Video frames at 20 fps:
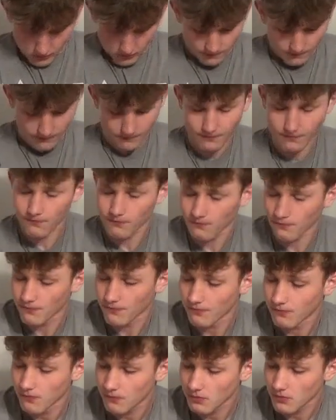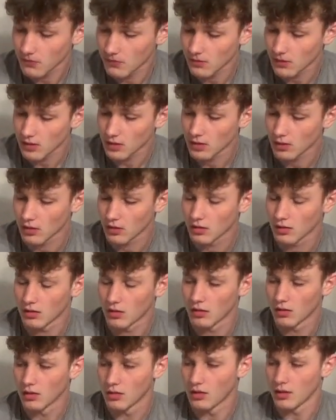
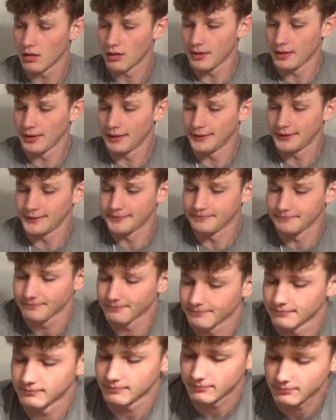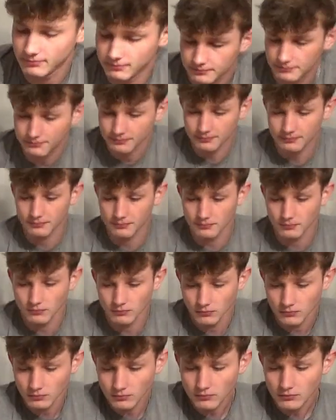
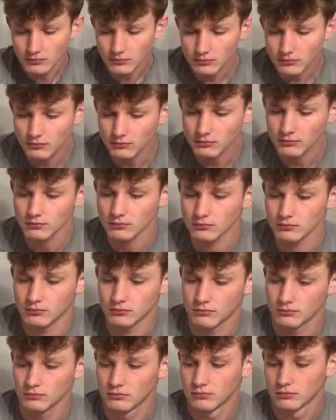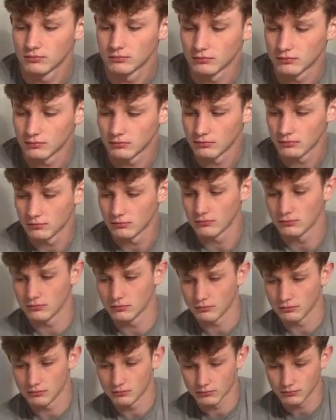(silent)